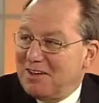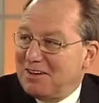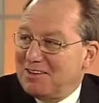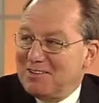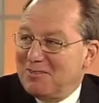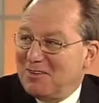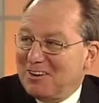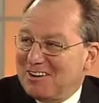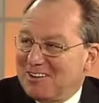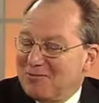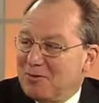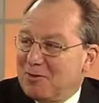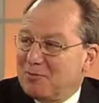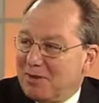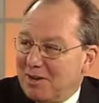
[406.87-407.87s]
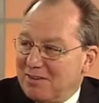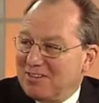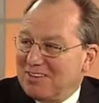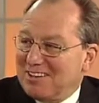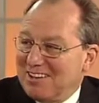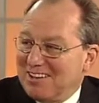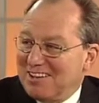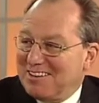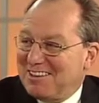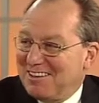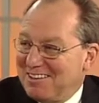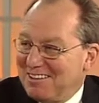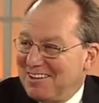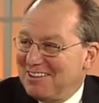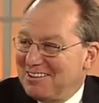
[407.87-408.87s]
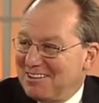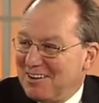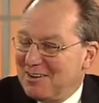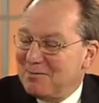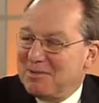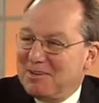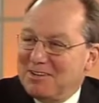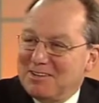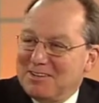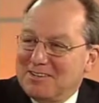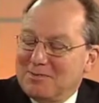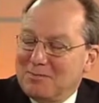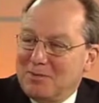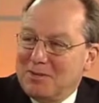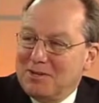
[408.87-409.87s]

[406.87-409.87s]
Not on the market. We're a privately held company at this point.